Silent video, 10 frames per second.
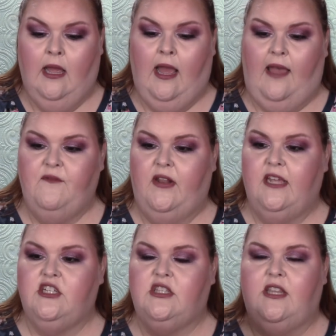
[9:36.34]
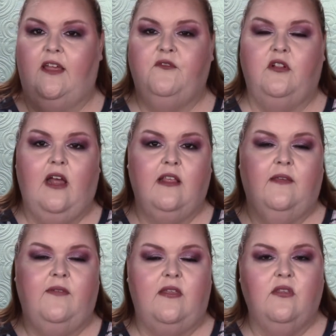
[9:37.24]
I finished the
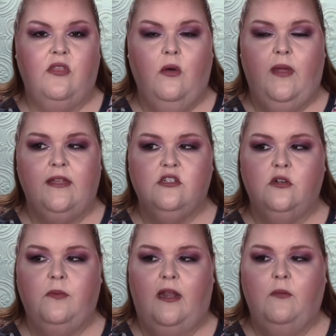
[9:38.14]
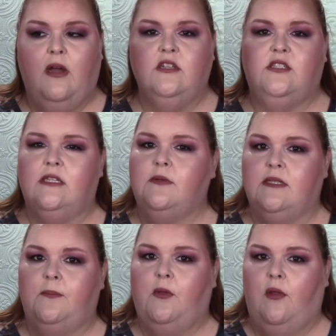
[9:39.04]
Philosophy Snow Angel body wash. This was
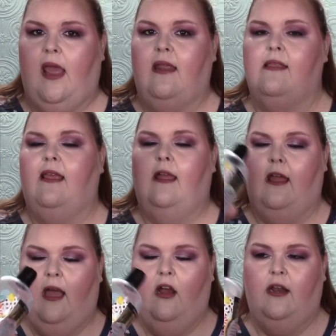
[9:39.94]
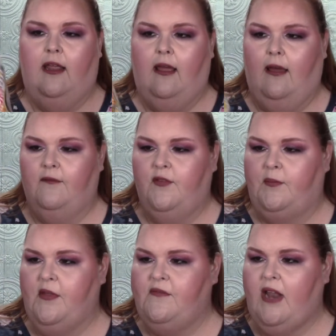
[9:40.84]
in Beauty AZ. I already
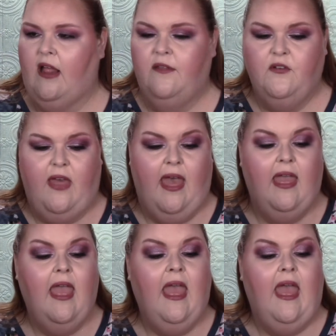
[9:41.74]
filmed the finale for that.